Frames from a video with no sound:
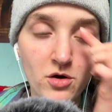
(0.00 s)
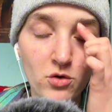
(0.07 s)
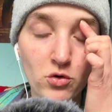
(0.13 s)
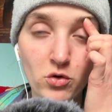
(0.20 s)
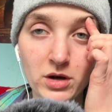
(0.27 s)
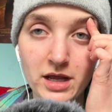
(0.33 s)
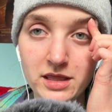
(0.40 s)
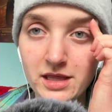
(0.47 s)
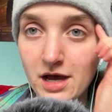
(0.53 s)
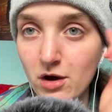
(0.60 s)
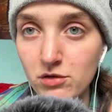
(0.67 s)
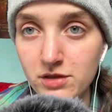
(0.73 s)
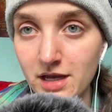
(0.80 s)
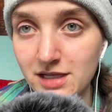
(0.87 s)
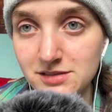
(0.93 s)
or like the
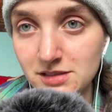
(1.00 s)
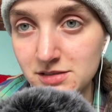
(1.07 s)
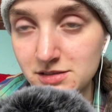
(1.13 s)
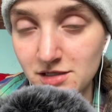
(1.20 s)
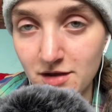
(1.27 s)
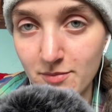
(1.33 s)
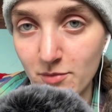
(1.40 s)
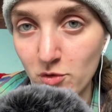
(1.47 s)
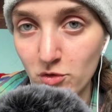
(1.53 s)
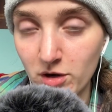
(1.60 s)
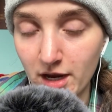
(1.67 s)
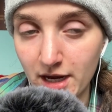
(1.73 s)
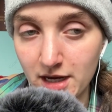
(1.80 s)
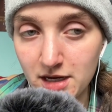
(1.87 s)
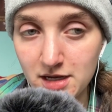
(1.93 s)
healthcare system, or
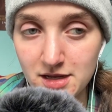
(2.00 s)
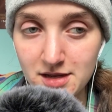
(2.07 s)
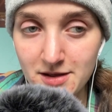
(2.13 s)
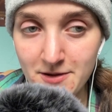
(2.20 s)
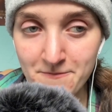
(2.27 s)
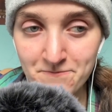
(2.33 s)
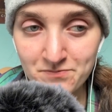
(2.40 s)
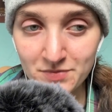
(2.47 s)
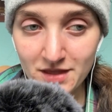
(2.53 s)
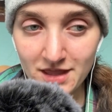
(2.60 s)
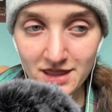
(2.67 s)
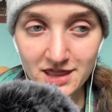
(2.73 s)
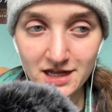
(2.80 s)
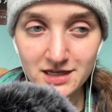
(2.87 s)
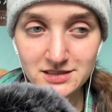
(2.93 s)
like
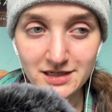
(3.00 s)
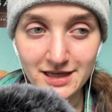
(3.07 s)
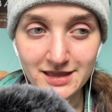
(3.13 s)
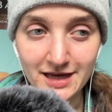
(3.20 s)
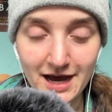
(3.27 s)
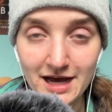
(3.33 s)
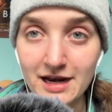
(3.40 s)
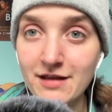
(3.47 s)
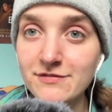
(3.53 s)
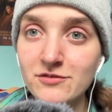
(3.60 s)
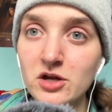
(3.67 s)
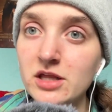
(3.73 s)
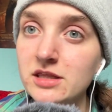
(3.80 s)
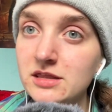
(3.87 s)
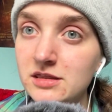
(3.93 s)
things like that, and I feel
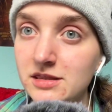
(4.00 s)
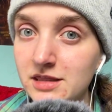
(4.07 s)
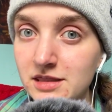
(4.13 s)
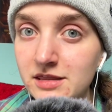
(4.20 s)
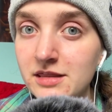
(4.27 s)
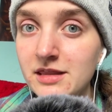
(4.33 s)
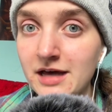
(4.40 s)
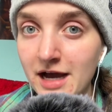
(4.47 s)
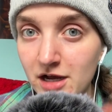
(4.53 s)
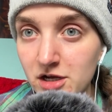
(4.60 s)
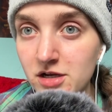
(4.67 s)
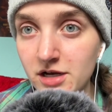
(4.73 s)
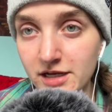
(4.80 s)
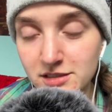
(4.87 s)
like that could like